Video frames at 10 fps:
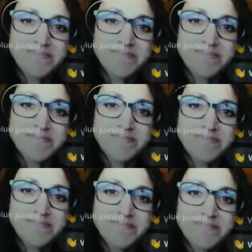
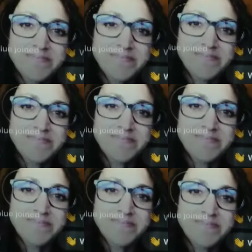
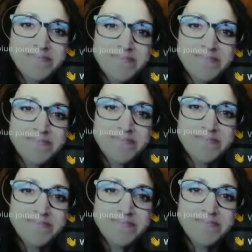
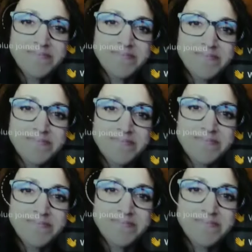
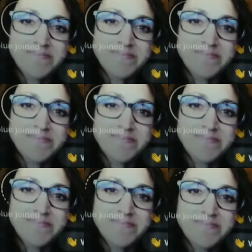
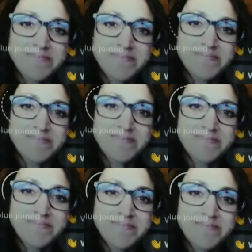
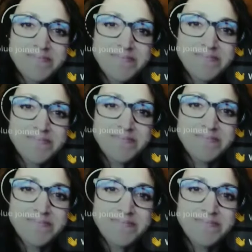[no speech]